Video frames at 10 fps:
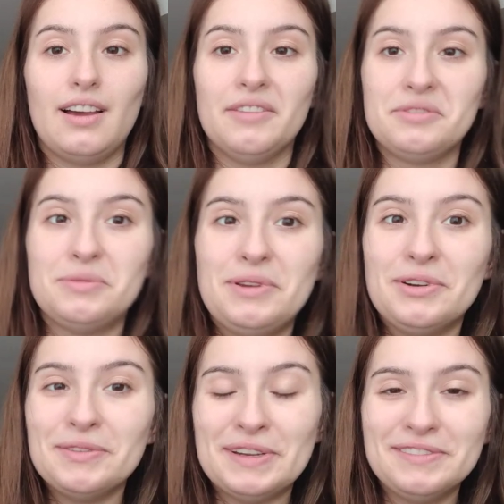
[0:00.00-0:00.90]
helps me
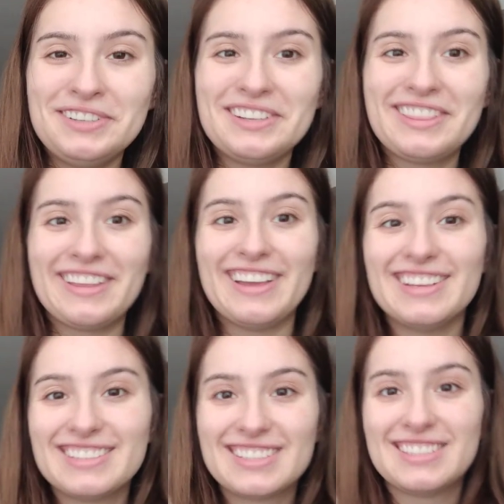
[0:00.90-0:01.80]
remember
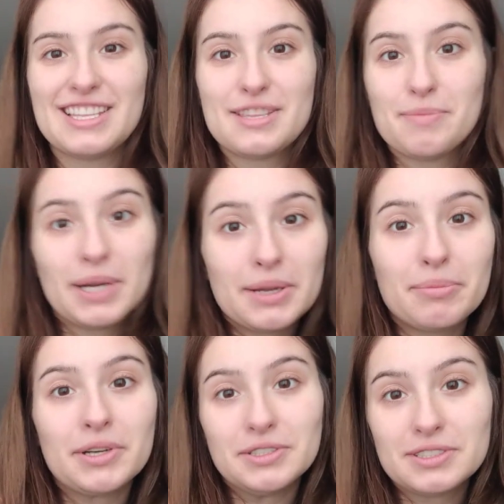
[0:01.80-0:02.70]
things because it's my
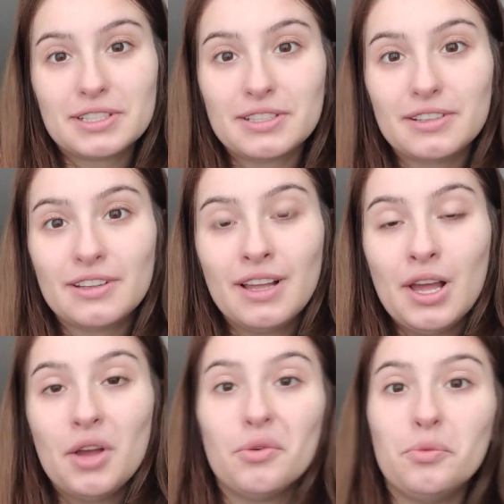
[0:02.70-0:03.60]
personal
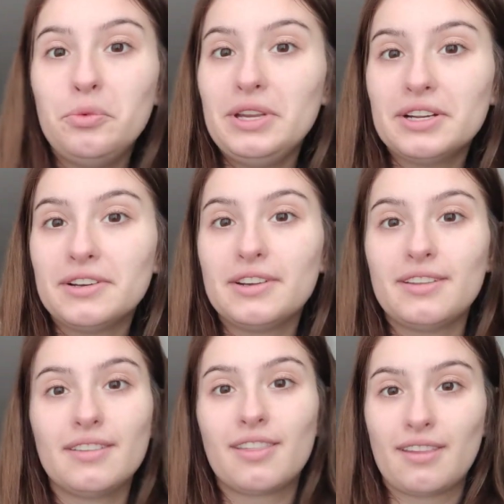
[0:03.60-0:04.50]
weird
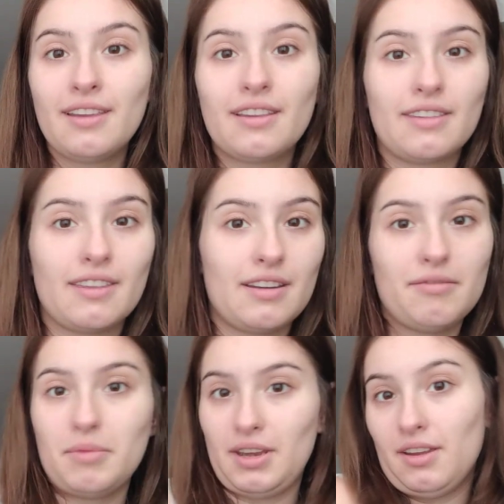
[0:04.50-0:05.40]
thing that
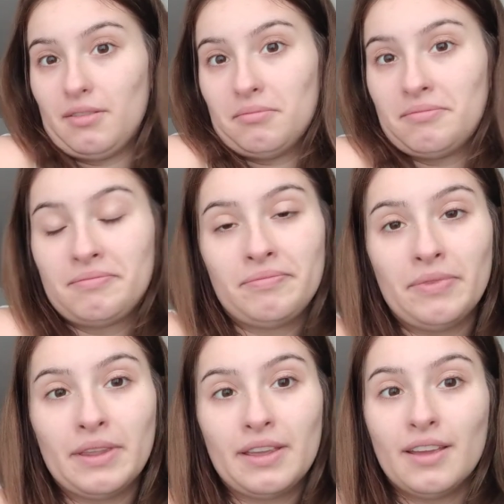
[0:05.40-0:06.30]
I've made up.
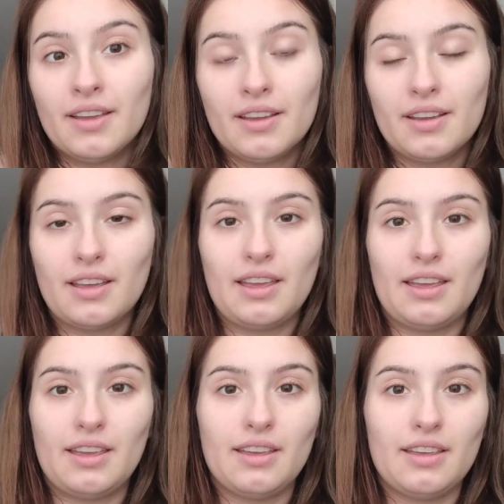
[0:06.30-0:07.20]

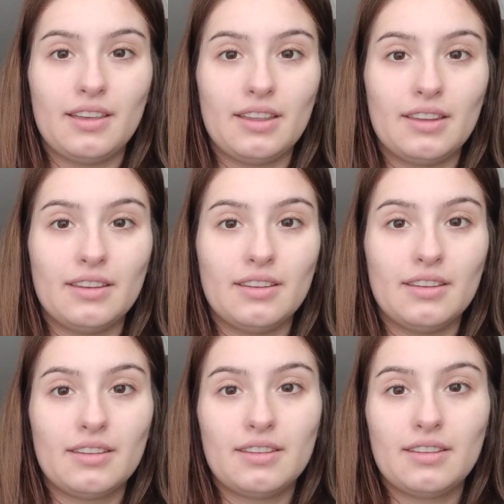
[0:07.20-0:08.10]

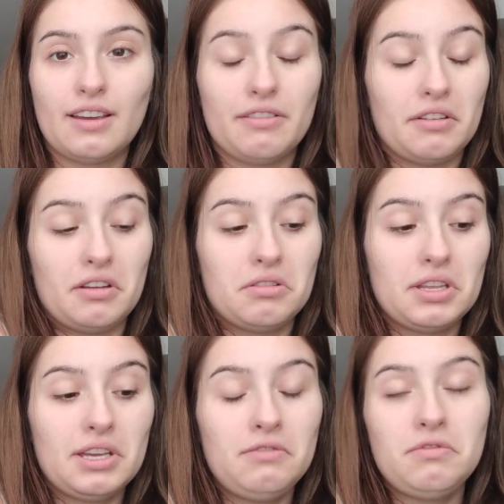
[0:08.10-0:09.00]
And I find it
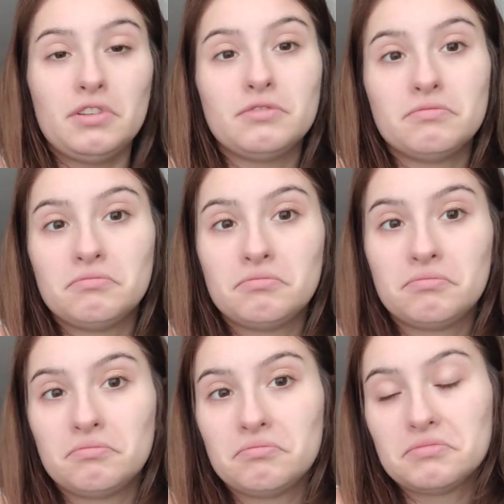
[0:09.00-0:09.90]
really helpful.
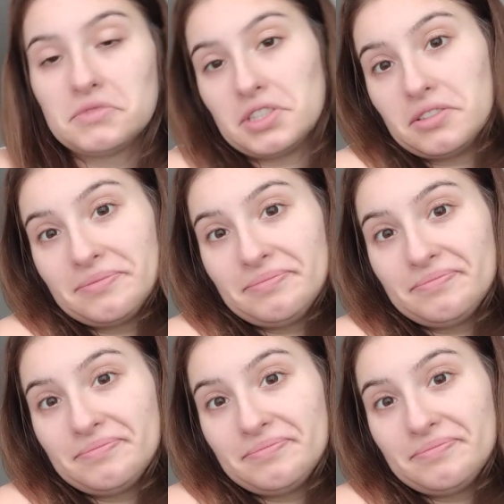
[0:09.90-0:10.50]
So